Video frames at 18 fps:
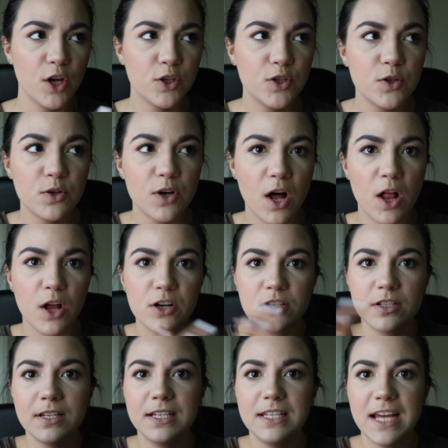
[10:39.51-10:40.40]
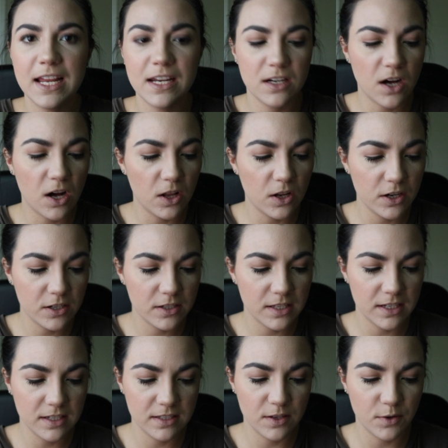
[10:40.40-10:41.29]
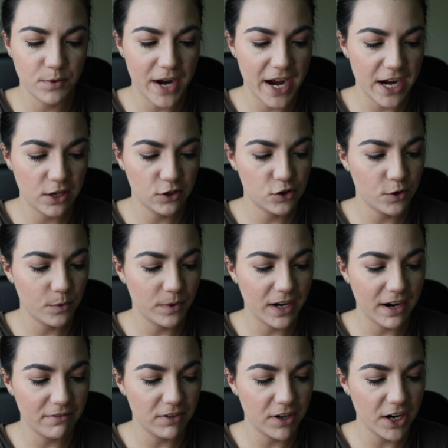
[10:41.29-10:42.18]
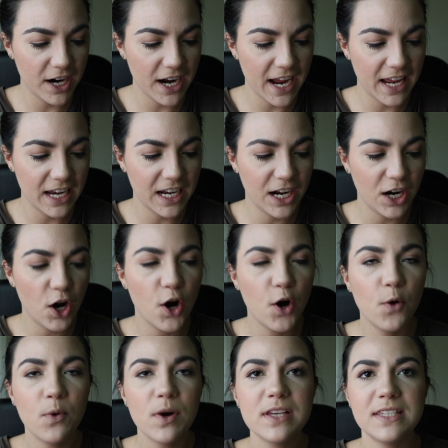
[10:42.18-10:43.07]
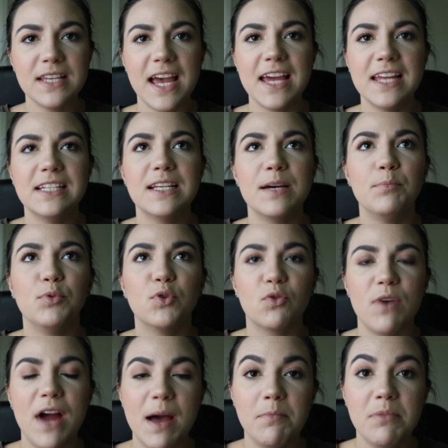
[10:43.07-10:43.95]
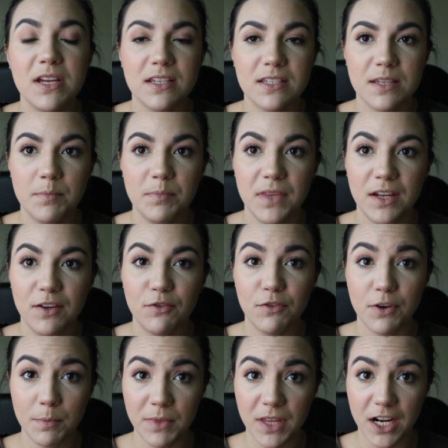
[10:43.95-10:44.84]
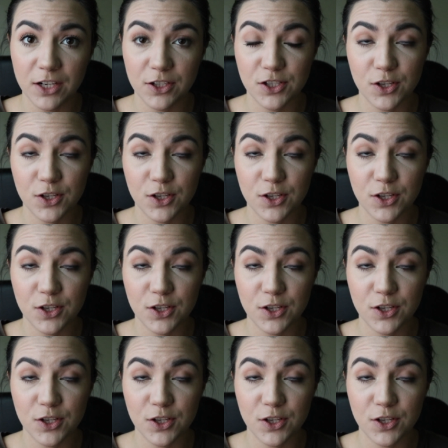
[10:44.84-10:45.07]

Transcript: $2 to $10 is the range or whatever, and I always end up grabbing something from there.